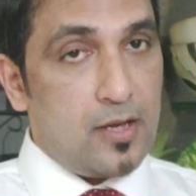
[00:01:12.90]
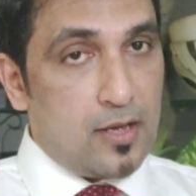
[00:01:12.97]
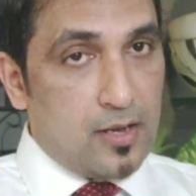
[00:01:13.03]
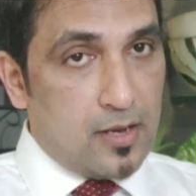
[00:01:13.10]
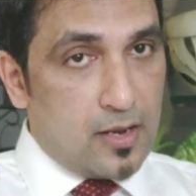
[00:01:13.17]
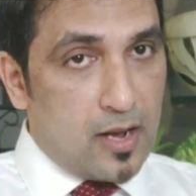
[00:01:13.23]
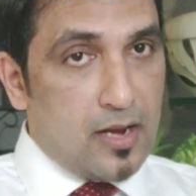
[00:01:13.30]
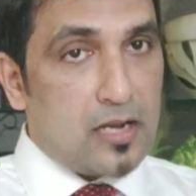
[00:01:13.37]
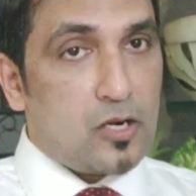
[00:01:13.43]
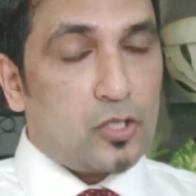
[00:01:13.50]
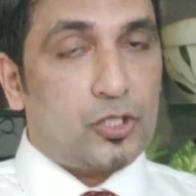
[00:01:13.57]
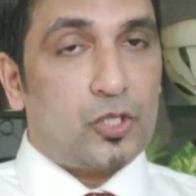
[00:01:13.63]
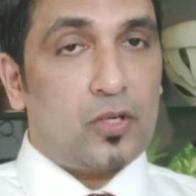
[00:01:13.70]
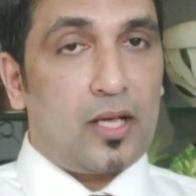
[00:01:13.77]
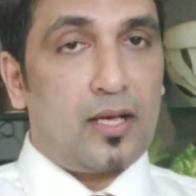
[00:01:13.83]
An
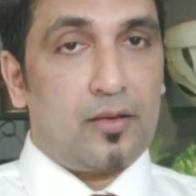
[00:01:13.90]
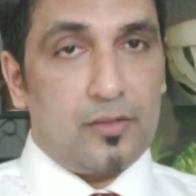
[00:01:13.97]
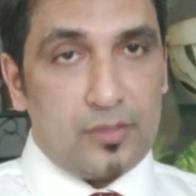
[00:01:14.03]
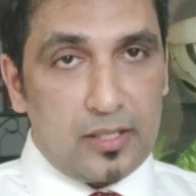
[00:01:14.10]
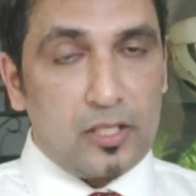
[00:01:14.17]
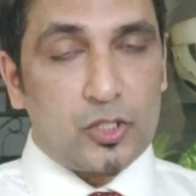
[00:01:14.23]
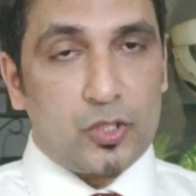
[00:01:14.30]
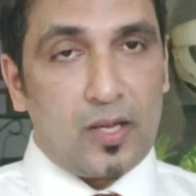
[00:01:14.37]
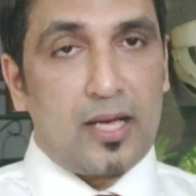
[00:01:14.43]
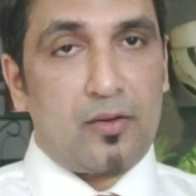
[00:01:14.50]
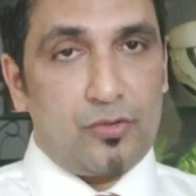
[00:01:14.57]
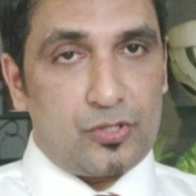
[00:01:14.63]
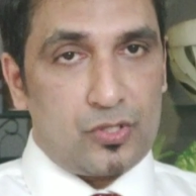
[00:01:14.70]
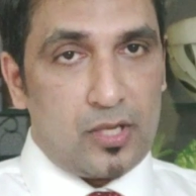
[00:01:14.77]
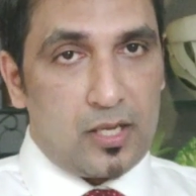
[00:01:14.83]
English
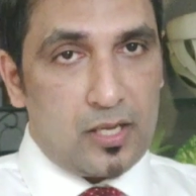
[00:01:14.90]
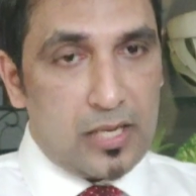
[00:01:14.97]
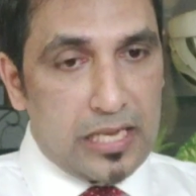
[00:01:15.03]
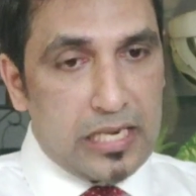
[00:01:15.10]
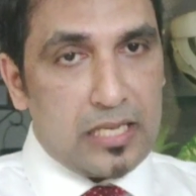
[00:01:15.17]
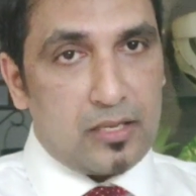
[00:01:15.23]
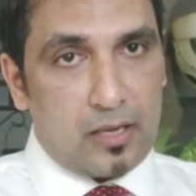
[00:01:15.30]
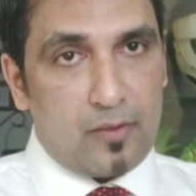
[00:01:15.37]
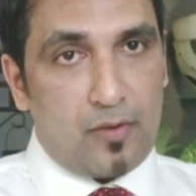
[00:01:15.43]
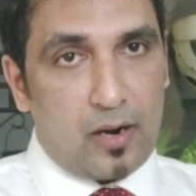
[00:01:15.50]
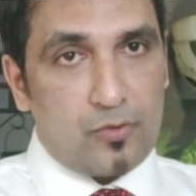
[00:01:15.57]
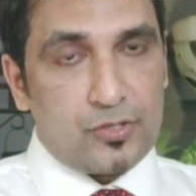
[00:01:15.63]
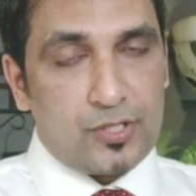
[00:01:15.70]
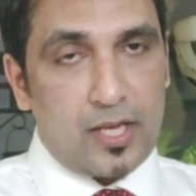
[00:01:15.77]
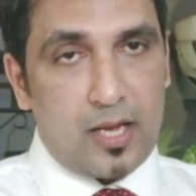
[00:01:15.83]
language, I
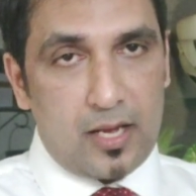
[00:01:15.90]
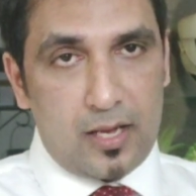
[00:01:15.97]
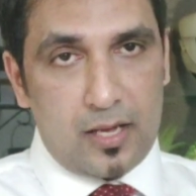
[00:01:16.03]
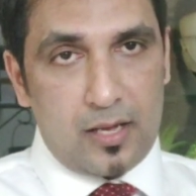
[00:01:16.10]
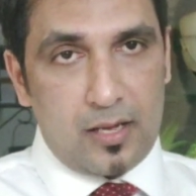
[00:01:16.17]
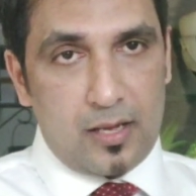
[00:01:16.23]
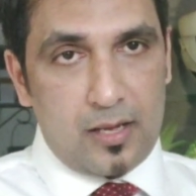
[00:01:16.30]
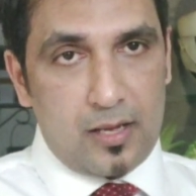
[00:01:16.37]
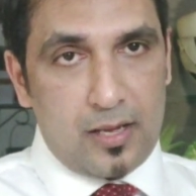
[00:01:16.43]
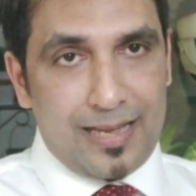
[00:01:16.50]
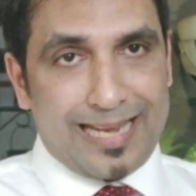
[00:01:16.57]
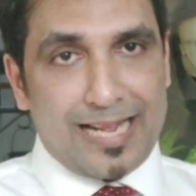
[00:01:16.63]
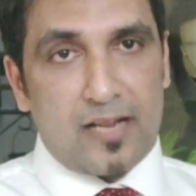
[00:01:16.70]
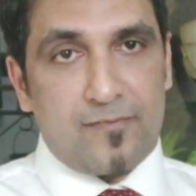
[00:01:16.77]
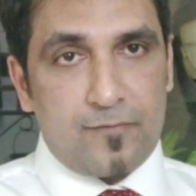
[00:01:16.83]
would say an
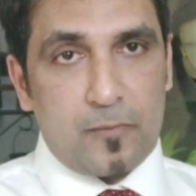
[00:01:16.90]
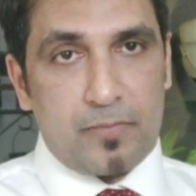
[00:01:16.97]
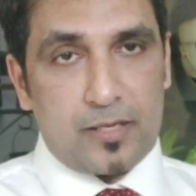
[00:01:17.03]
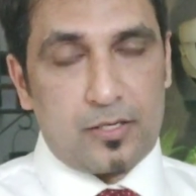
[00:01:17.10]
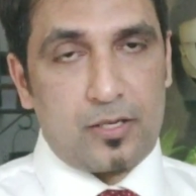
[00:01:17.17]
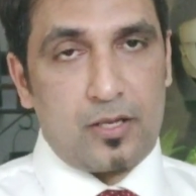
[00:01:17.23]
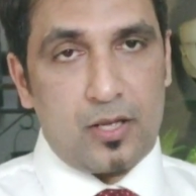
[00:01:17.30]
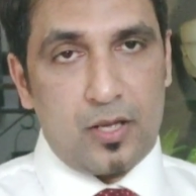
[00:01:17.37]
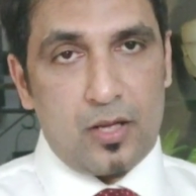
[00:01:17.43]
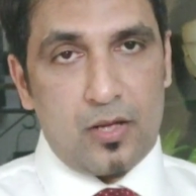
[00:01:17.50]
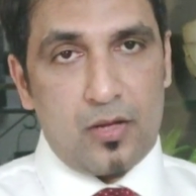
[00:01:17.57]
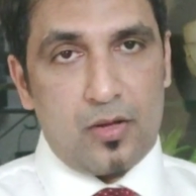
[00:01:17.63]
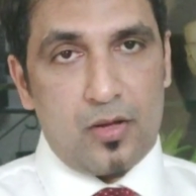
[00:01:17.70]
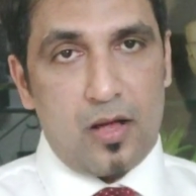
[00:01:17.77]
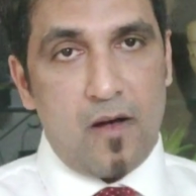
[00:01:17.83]
alphabet,
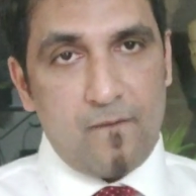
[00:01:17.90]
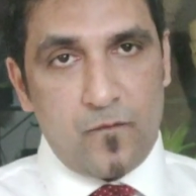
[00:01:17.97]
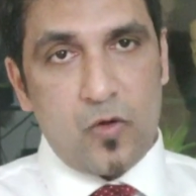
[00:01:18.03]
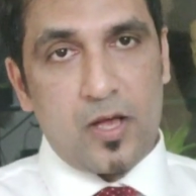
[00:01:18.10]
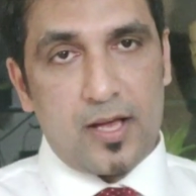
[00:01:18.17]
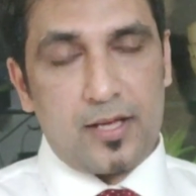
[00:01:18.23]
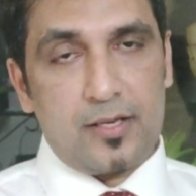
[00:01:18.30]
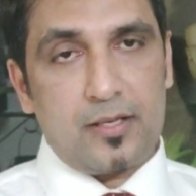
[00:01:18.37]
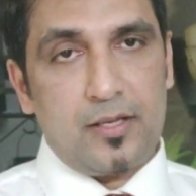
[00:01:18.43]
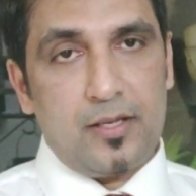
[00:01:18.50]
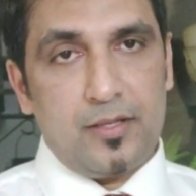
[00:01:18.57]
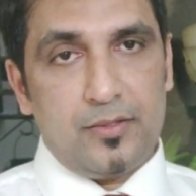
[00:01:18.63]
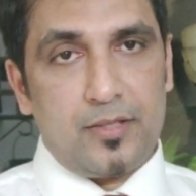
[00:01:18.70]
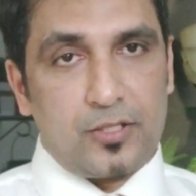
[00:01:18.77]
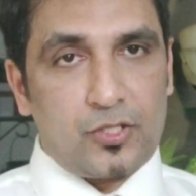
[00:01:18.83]
a
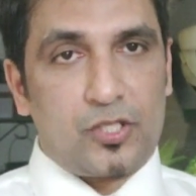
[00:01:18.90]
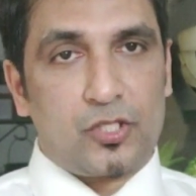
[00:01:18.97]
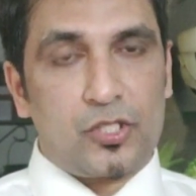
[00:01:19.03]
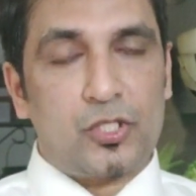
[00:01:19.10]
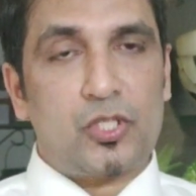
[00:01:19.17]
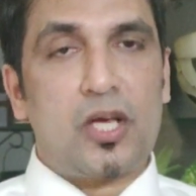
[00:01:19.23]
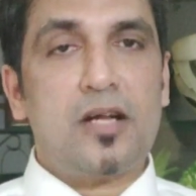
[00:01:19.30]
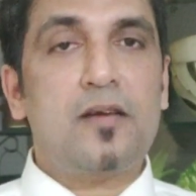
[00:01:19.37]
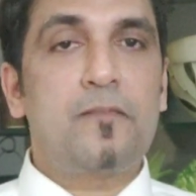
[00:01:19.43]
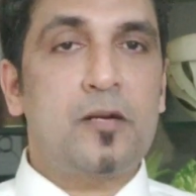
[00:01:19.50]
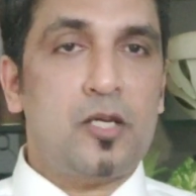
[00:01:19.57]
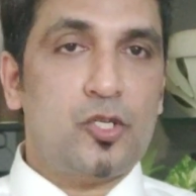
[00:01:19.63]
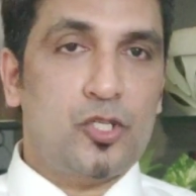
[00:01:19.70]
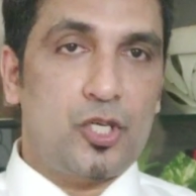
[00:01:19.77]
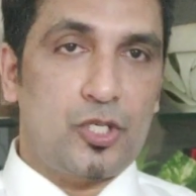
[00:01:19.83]
word that has a standard
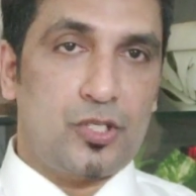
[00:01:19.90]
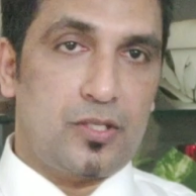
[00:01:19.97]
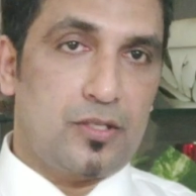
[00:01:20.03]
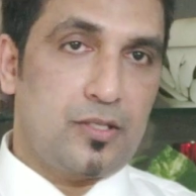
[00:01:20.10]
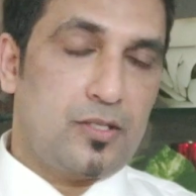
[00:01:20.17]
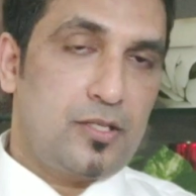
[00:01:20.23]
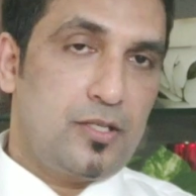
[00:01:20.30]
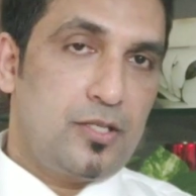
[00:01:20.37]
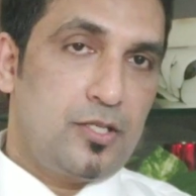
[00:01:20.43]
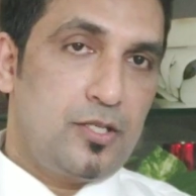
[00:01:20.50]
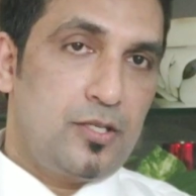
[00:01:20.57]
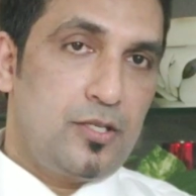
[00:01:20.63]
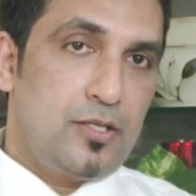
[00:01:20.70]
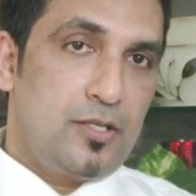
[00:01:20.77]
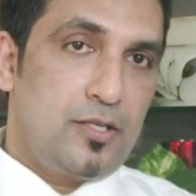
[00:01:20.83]
pronunciation.
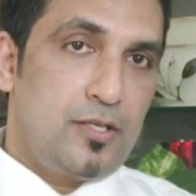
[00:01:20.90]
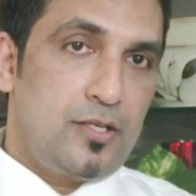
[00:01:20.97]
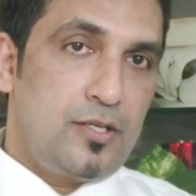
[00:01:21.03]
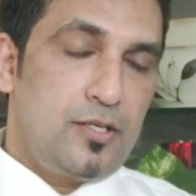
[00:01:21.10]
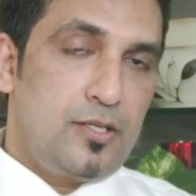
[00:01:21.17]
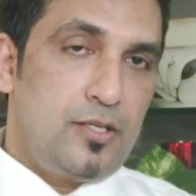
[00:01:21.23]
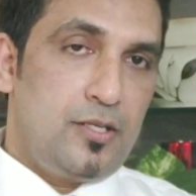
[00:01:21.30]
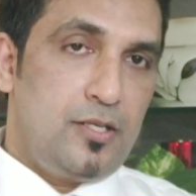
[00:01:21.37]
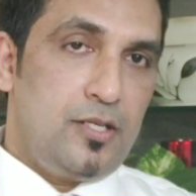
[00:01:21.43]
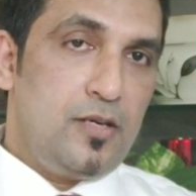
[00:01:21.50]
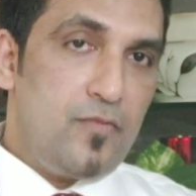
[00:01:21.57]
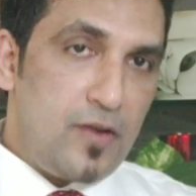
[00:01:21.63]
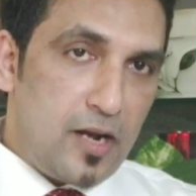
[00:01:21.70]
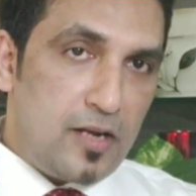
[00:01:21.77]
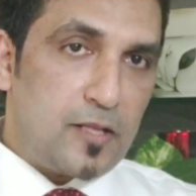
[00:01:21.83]

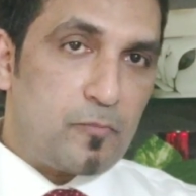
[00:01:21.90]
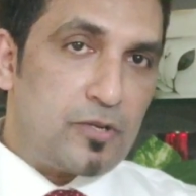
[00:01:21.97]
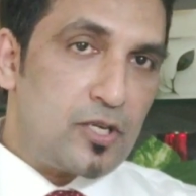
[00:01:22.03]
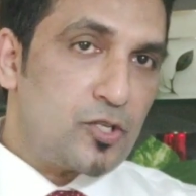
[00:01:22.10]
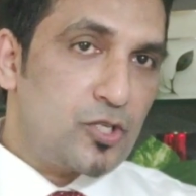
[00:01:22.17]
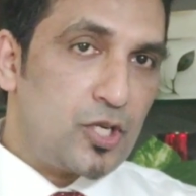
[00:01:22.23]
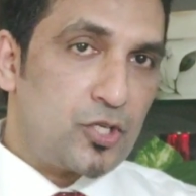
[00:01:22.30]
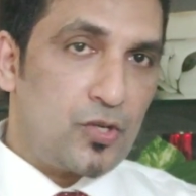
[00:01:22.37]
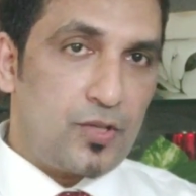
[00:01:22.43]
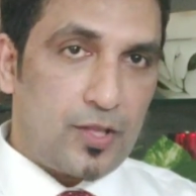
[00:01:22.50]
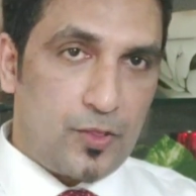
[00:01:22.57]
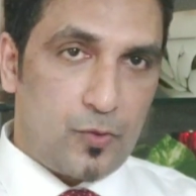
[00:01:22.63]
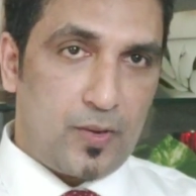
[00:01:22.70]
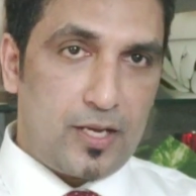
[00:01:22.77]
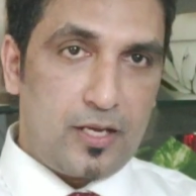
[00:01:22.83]
Even in the pronunciation of the
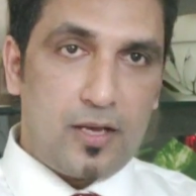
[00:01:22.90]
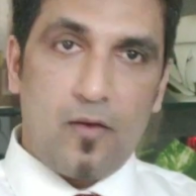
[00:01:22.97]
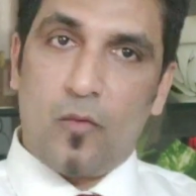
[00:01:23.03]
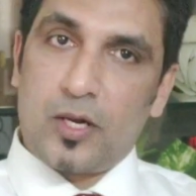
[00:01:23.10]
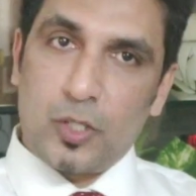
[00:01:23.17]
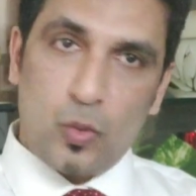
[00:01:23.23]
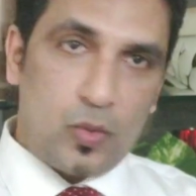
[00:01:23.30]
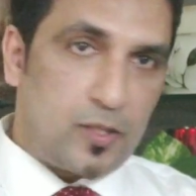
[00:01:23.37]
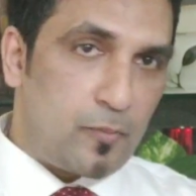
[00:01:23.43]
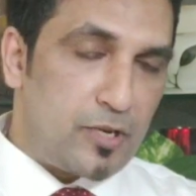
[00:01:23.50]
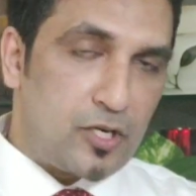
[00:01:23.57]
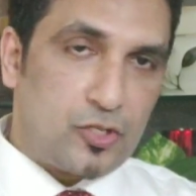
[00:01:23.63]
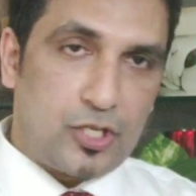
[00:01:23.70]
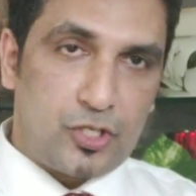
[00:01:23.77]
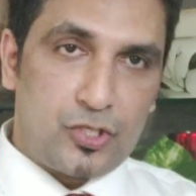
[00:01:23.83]
3, what were the
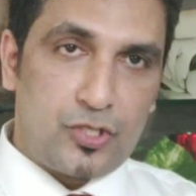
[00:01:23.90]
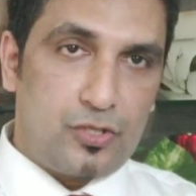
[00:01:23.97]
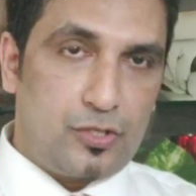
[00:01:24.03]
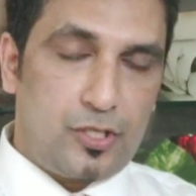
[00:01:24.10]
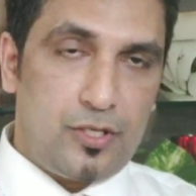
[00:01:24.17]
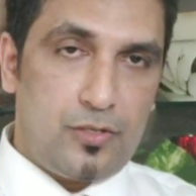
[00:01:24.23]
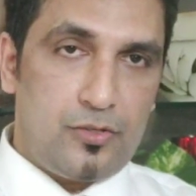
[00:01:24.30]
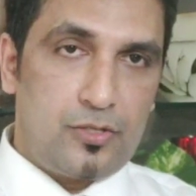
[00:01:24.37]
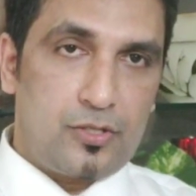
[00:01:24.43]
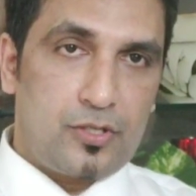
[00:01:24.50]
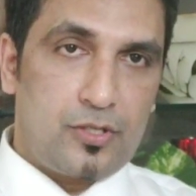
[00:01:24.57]
pronunciation you choose?